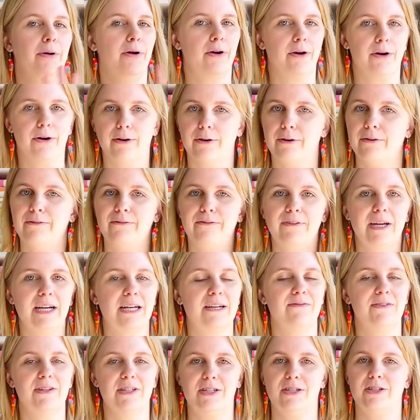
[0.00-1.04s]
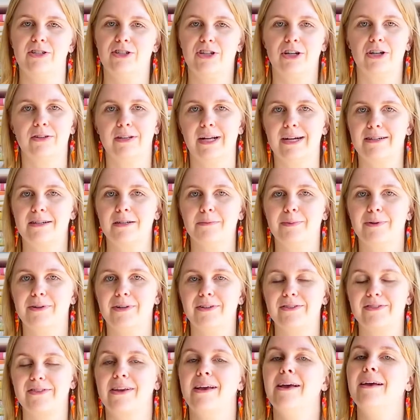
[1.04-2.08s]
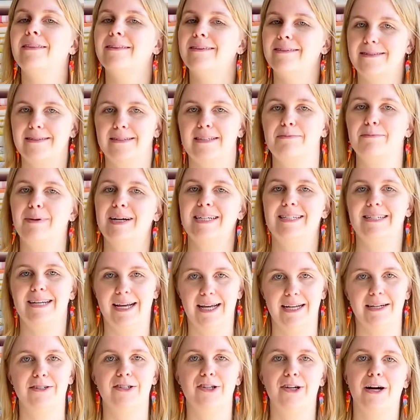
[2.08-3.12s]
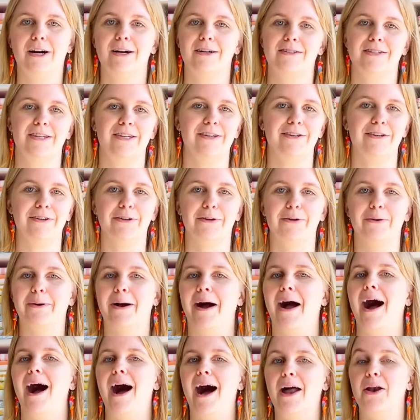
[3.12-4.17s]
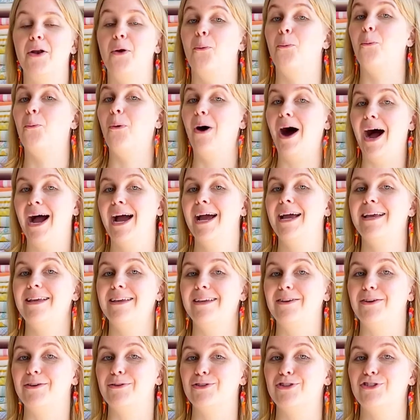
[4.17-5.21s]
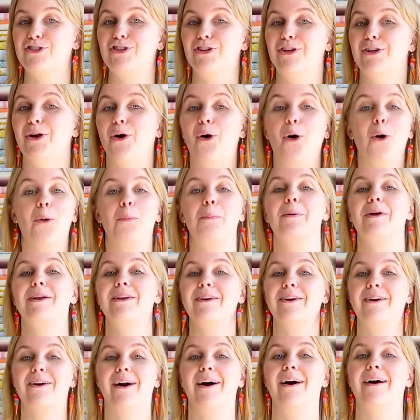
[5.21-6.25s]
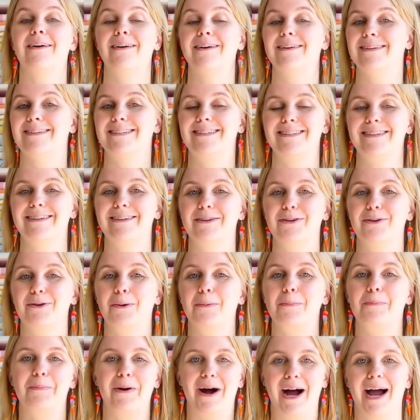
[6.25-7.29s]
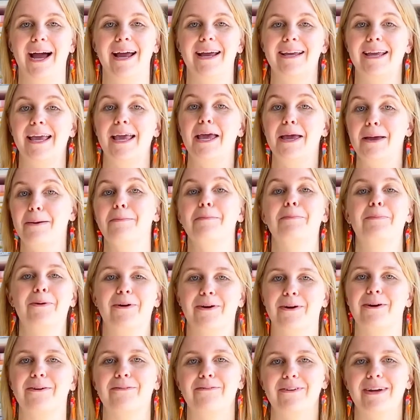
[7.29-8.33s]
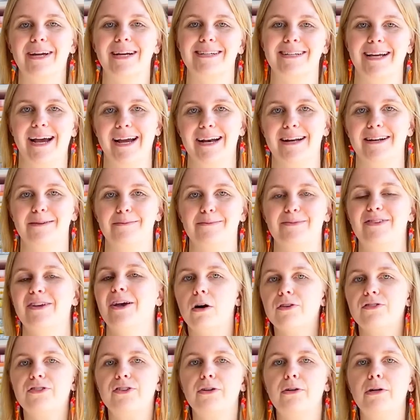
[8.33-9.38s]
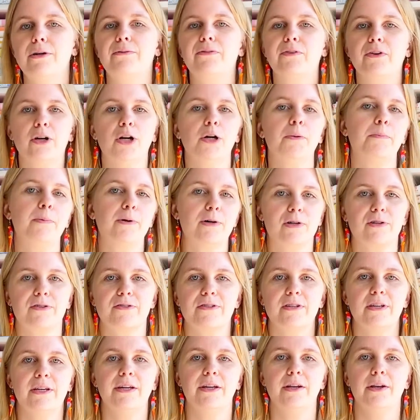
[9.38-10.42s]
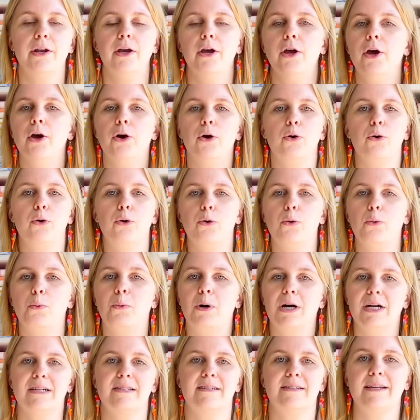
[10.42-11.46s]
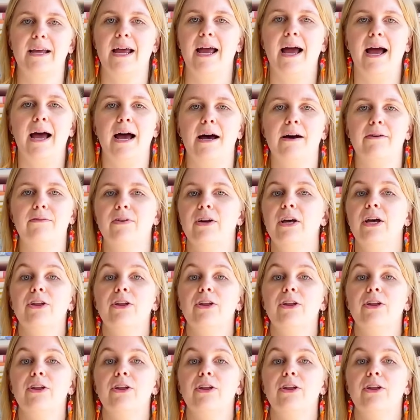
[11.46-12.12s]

perfect vintage collectibles, this is my TED Talk to you on why you should open your heart to buying imperfect items. Also, if you're a person who wants to have